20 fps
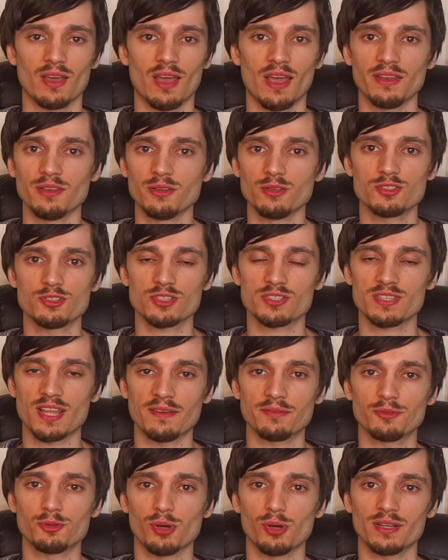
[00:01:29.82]
you just have to
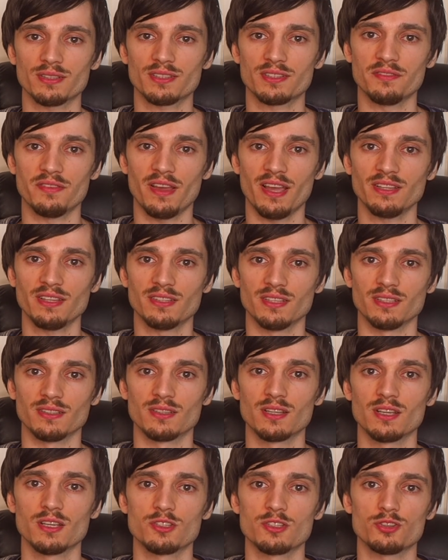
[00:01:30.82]
activate it.
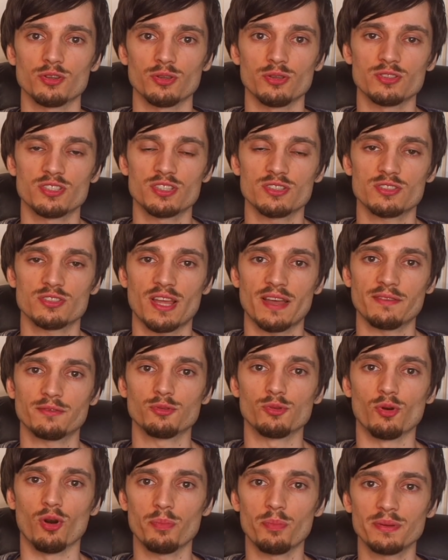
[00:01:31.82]
So you just have to
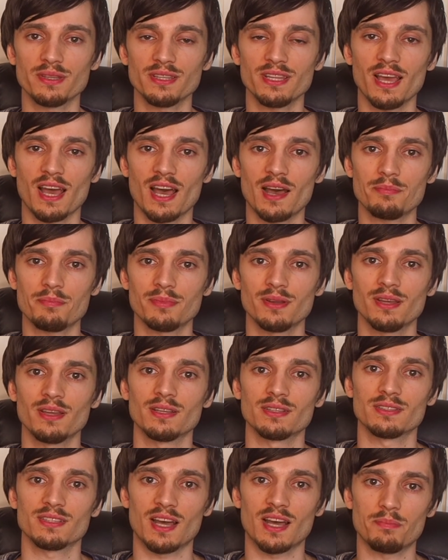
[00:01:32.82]
open the app,
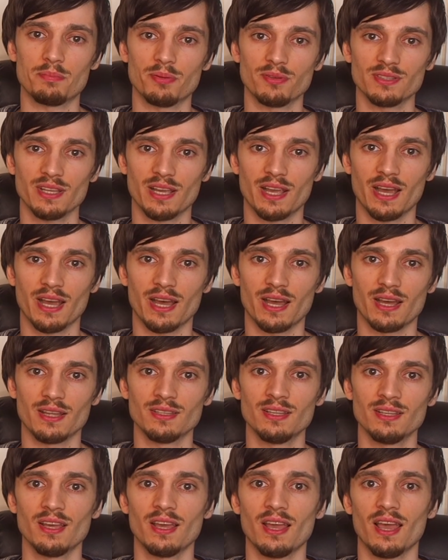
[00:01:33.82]
tap on the card,
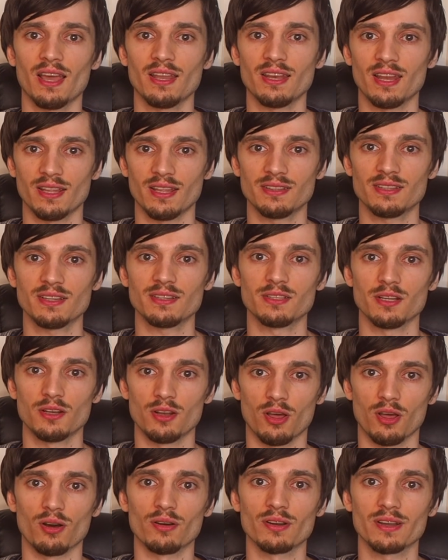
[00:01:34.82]
and enter the
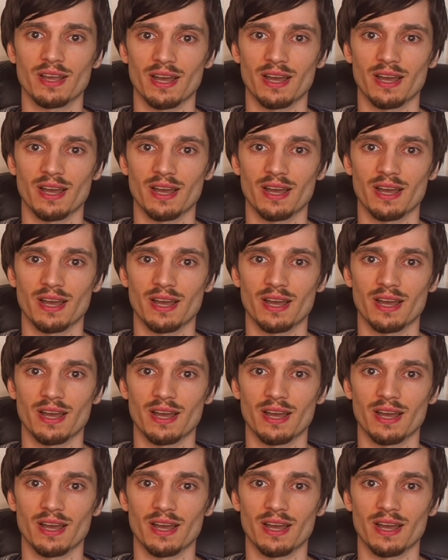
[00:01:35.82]
long card